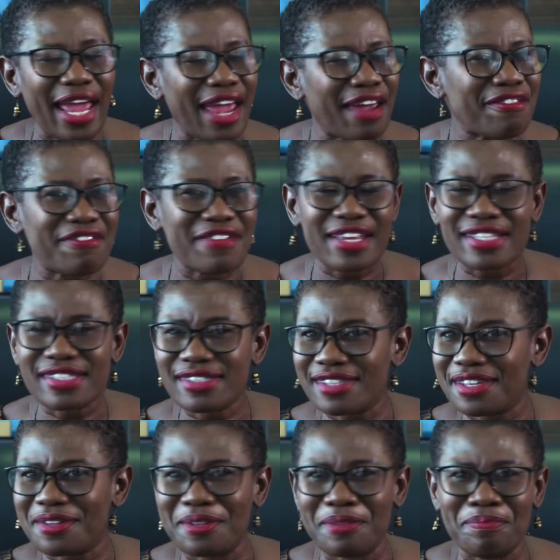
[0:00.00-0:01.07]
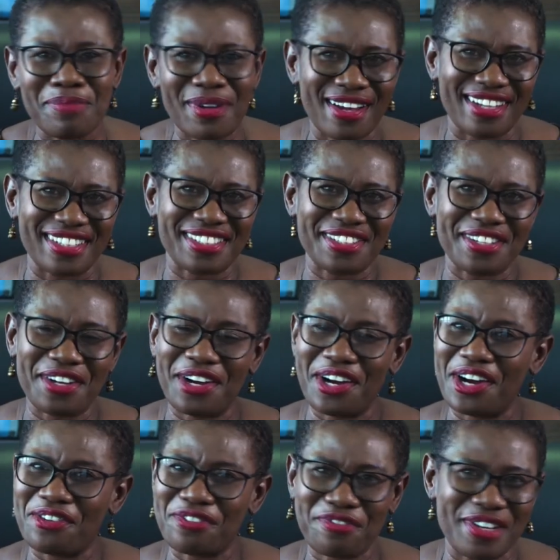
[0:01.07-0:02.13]
every single part
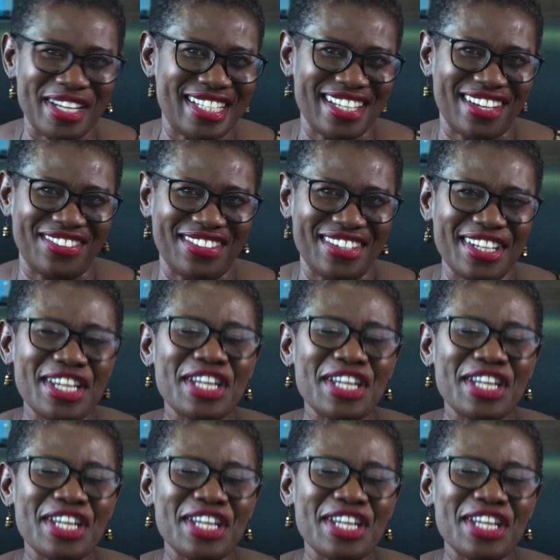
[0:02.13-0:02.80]
of Freetown.